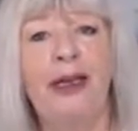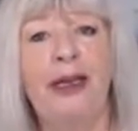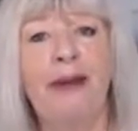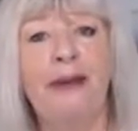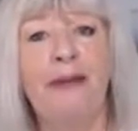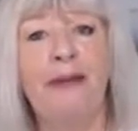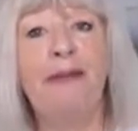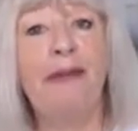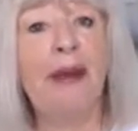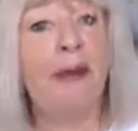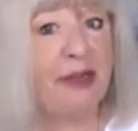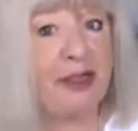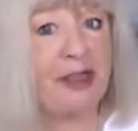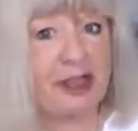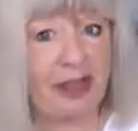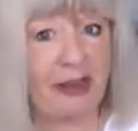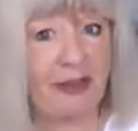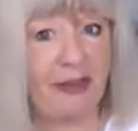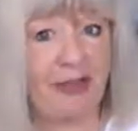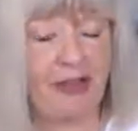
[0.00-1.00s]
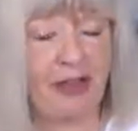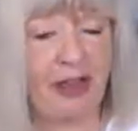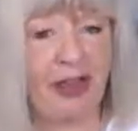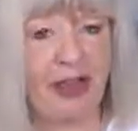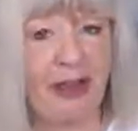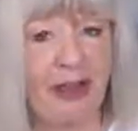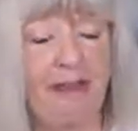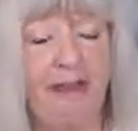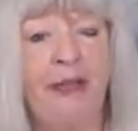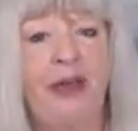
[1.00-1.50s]
membership
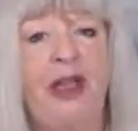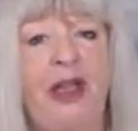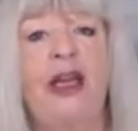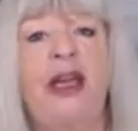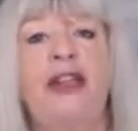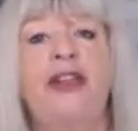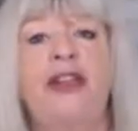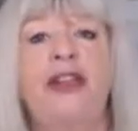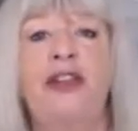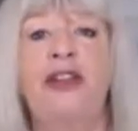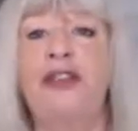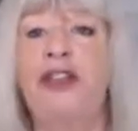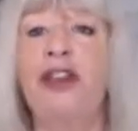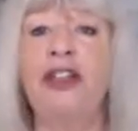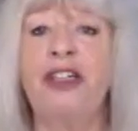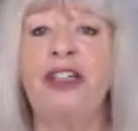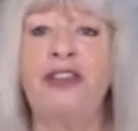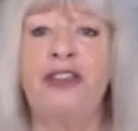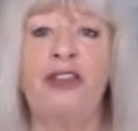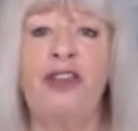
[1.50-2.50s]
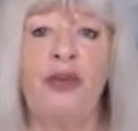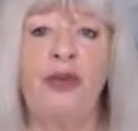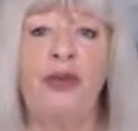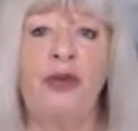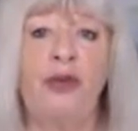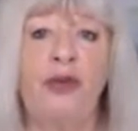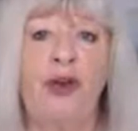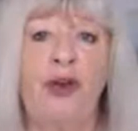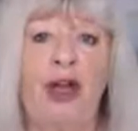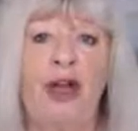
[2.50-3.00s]
fee. So the first
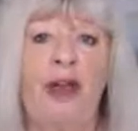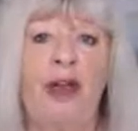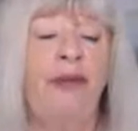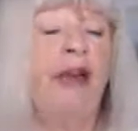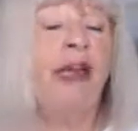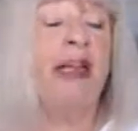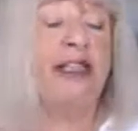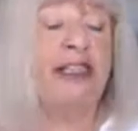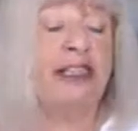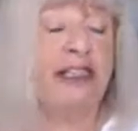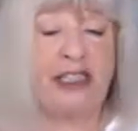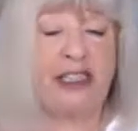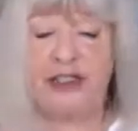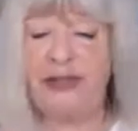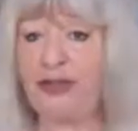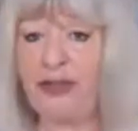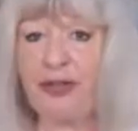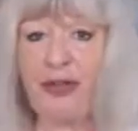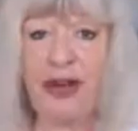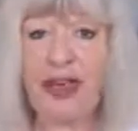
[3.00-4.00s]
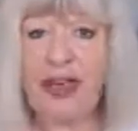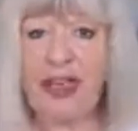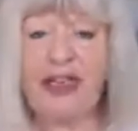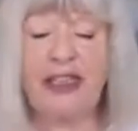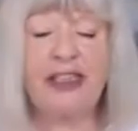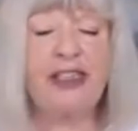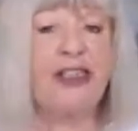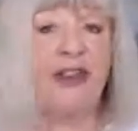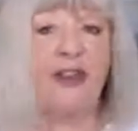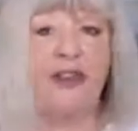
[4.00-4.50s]
few lessons are free,
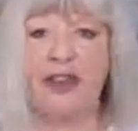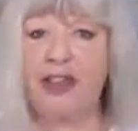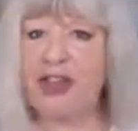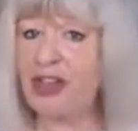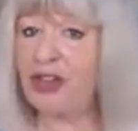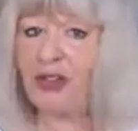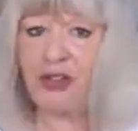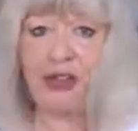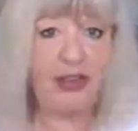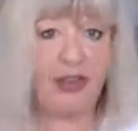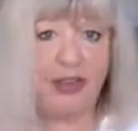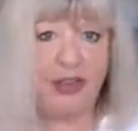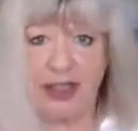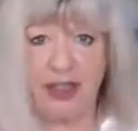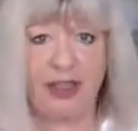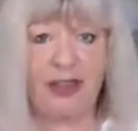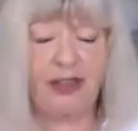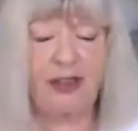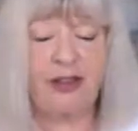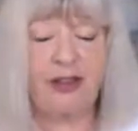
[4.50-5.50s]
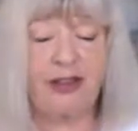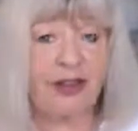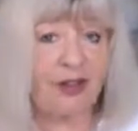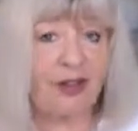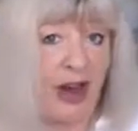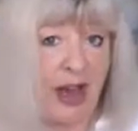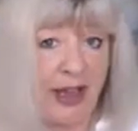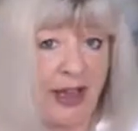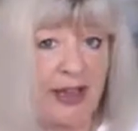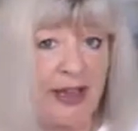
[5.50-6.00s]
so the children can
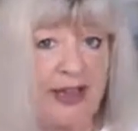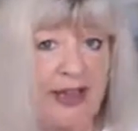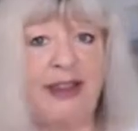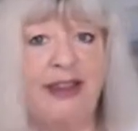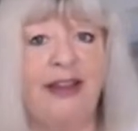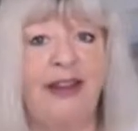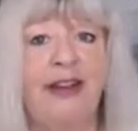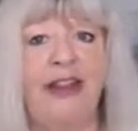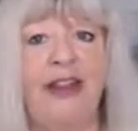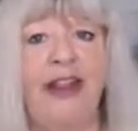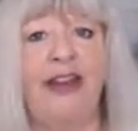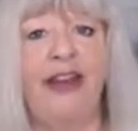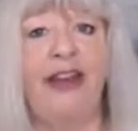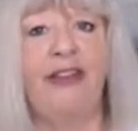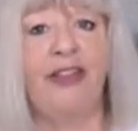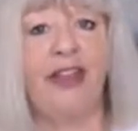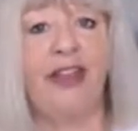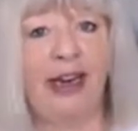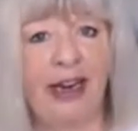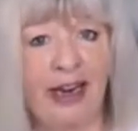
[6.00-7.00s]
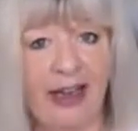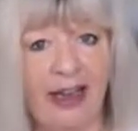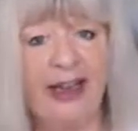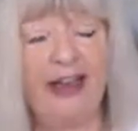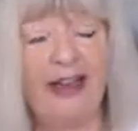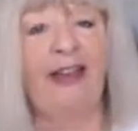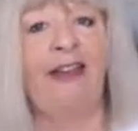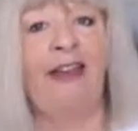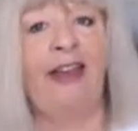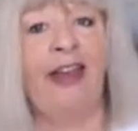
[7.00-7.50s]
try it, and then if they like
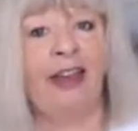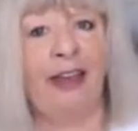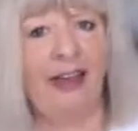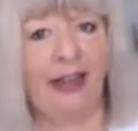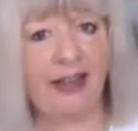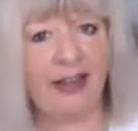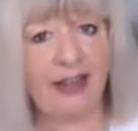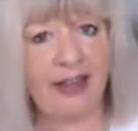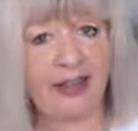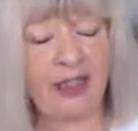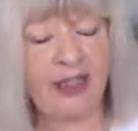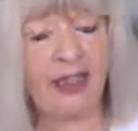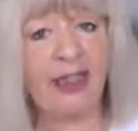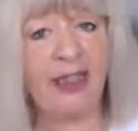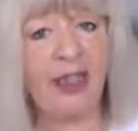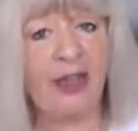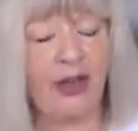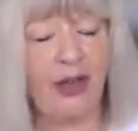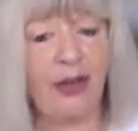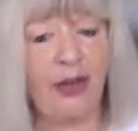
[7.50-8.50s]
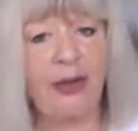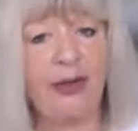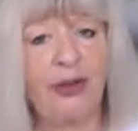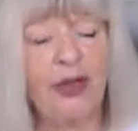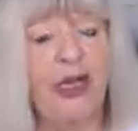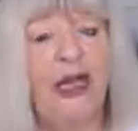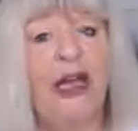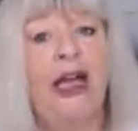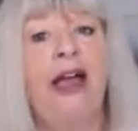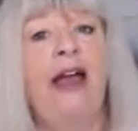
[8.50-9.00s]
it, they can
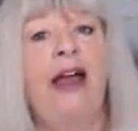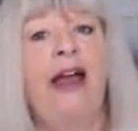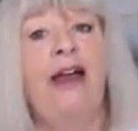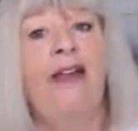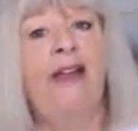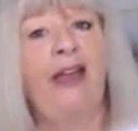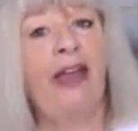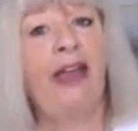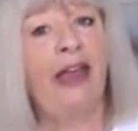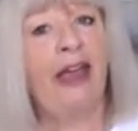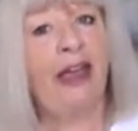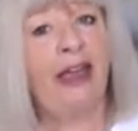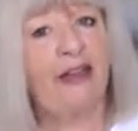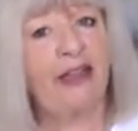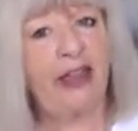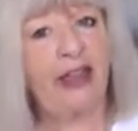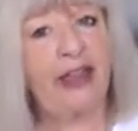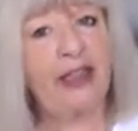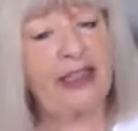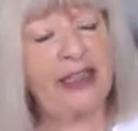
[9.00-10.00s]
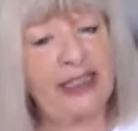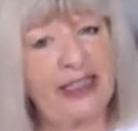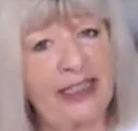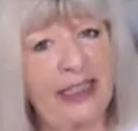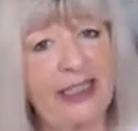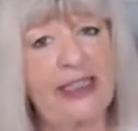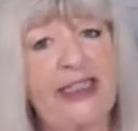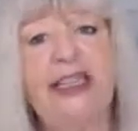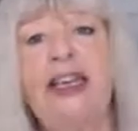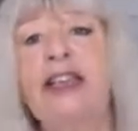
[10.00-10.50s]
continue, and they get then
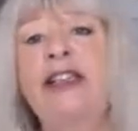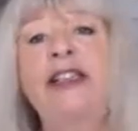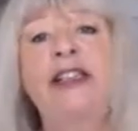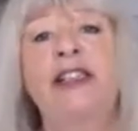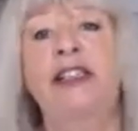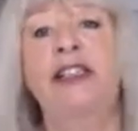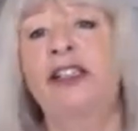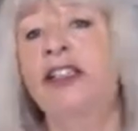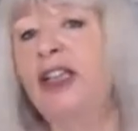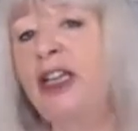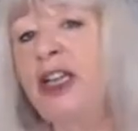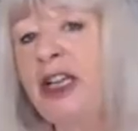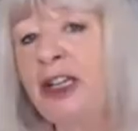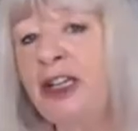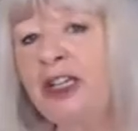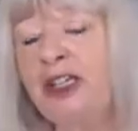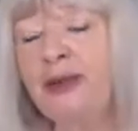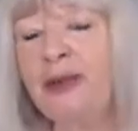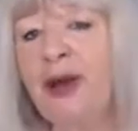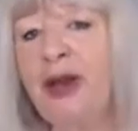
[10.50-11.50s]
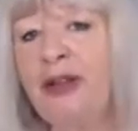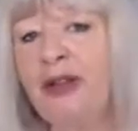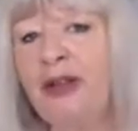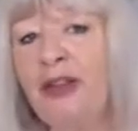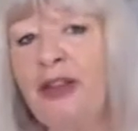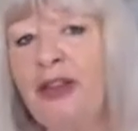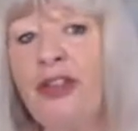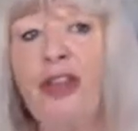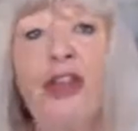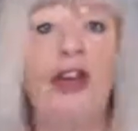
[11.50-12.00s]
6 lessons each
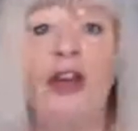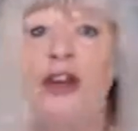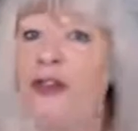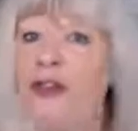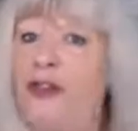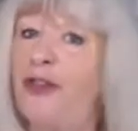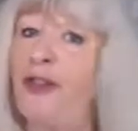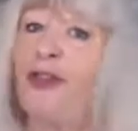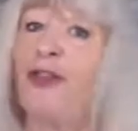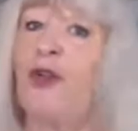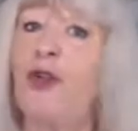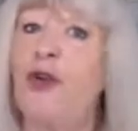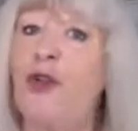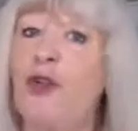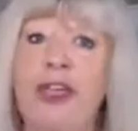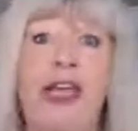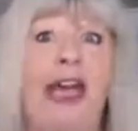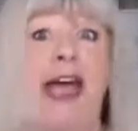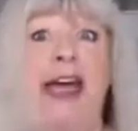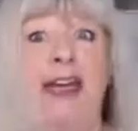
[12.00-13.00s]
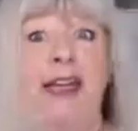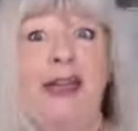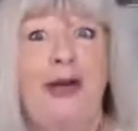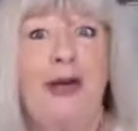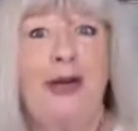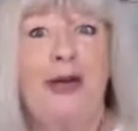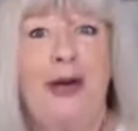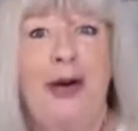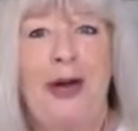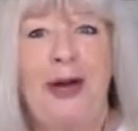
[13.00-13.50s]
month for
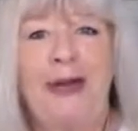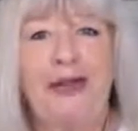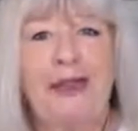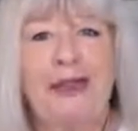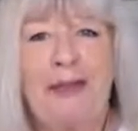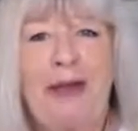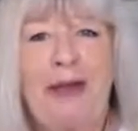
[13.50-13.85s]
€10 a